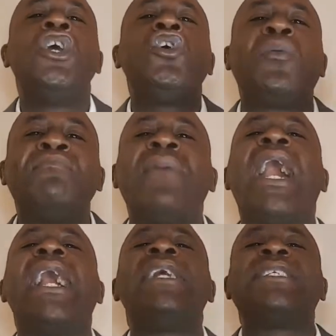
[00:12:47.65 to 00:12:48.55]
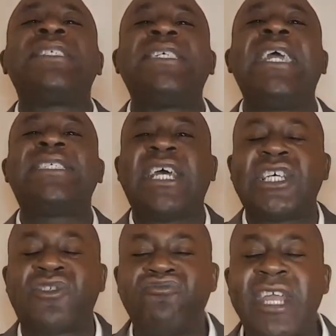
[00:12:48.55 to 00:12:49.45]
your mind sees it
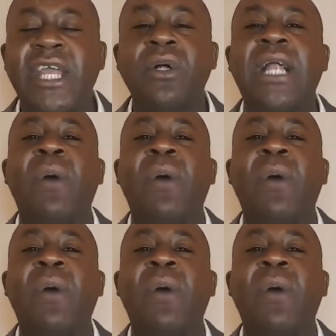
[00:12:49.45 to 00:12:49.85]
as real,